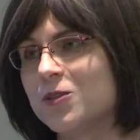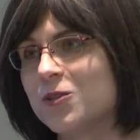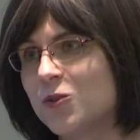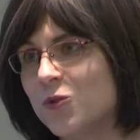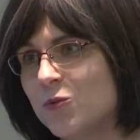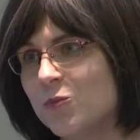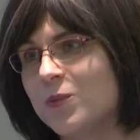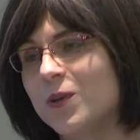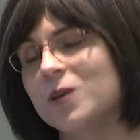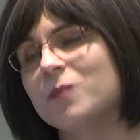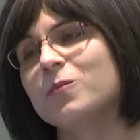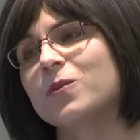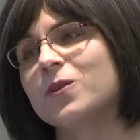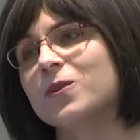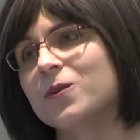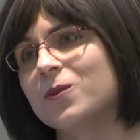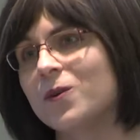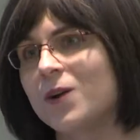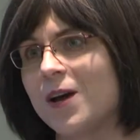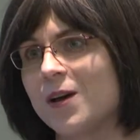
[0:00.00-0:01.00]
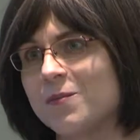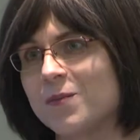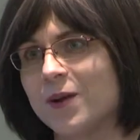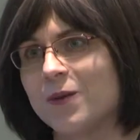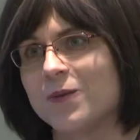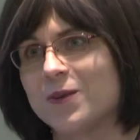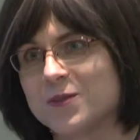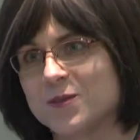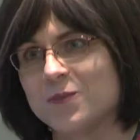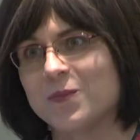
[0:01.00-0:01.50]
2 people who had my
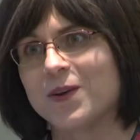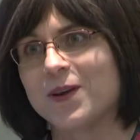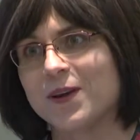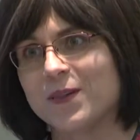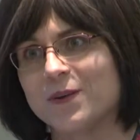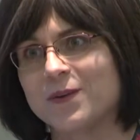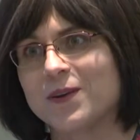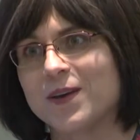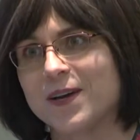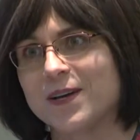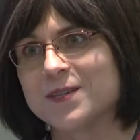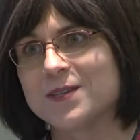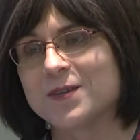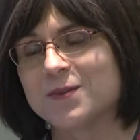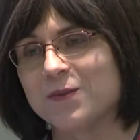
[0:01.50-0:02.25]
resume on their desk.